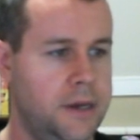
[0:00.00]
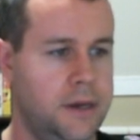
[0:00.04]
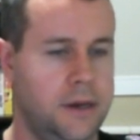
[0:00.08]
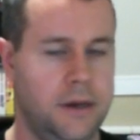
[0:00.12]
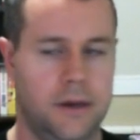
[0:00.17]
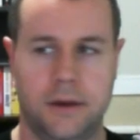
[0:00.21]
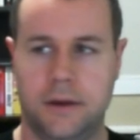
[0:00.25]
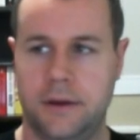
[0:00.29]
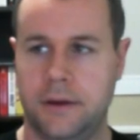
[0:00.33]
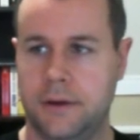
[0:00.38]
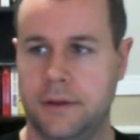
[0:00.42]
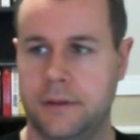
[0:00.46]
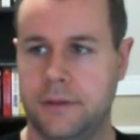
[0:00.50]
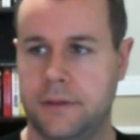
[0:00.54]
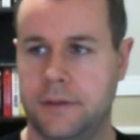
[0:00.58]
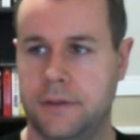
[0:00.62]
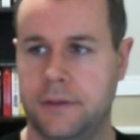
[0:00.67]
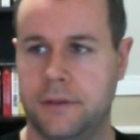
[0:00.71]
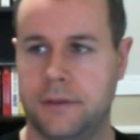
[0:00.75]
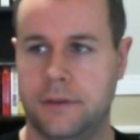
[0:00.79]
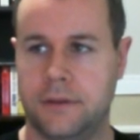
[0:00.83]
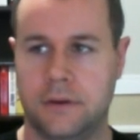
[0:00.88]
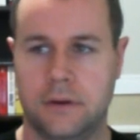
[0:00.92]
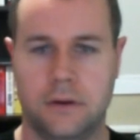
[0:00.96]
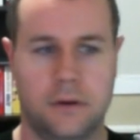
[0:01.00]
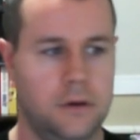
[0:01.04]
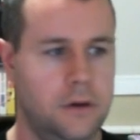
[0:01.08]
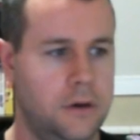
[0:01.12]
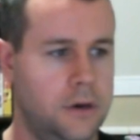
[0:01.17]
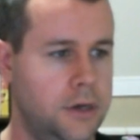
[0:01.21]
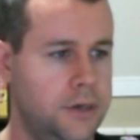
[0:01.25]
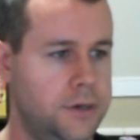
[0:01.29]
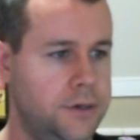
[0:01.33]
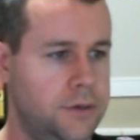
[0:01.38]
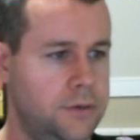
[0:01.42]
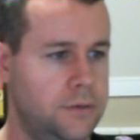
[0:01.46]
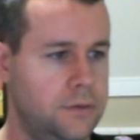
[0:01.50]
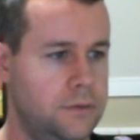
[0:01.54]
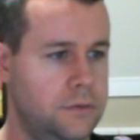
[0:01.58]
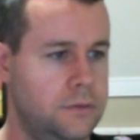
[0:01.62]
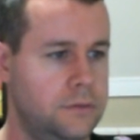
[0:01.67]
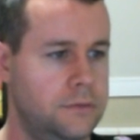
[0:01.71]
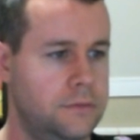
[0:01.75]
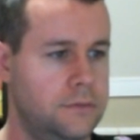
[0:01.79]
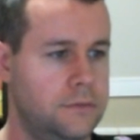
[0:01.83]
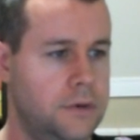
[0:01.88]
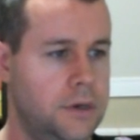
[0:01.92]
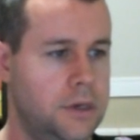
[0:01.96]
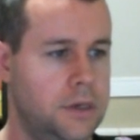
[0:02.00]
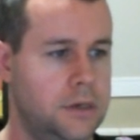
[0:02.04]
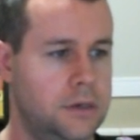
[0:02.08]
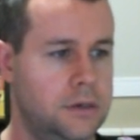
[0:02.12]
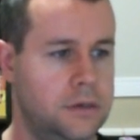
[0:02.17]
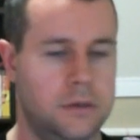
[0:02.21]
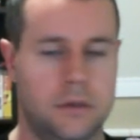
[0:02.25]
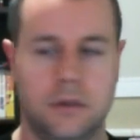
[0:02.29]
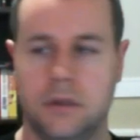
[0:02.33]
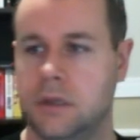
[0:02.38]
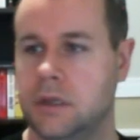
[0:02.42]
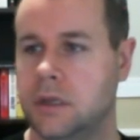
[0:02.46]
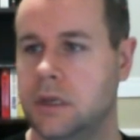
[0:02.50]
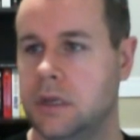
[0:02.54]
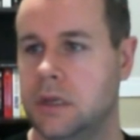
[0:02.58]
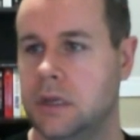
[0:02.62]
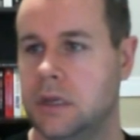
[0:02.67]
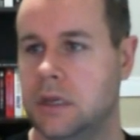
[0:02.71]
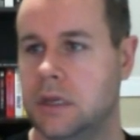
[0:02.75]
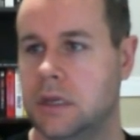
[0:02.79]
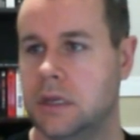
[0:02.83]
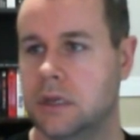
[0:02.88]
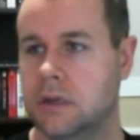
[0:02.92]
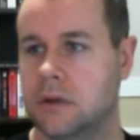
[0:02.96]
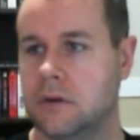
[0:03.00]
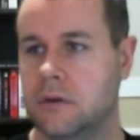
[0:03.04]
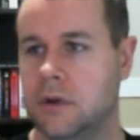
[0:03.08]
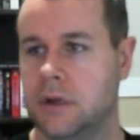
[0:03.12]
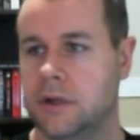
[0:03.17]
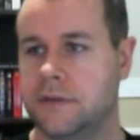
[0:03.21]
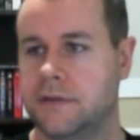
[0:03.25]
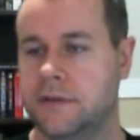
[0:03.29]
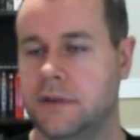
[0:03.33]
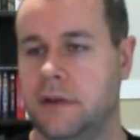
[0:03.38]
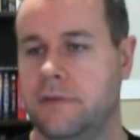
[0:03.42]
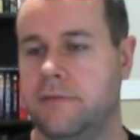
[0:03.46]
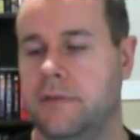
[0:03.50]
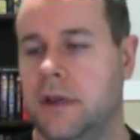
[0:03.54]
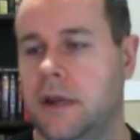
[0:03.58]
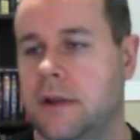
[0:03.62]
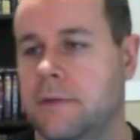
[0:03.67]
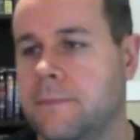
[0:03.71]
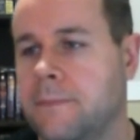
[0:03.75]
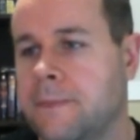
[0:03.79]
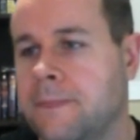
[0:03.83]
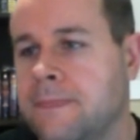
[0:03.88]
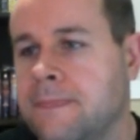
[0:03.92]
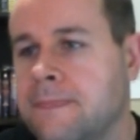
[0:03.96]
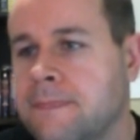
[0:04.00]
Path Auto. Go ahead, save that.